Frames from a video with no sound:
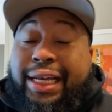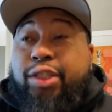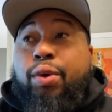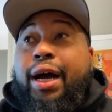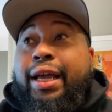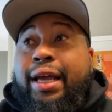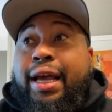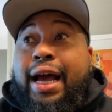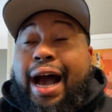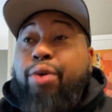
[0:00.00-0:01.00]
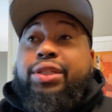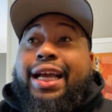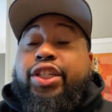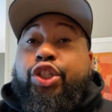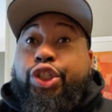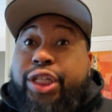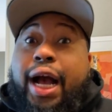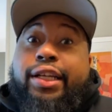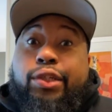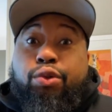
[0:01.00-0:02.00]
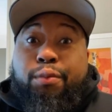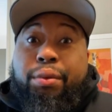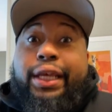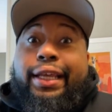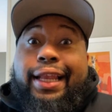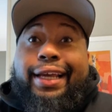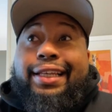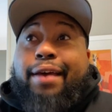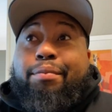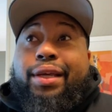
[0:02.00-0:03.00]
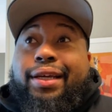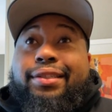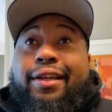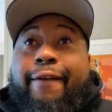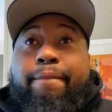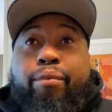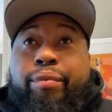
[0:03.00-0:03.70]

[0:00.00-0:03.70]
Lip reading: That's why I was actually shocked she was playing like that, because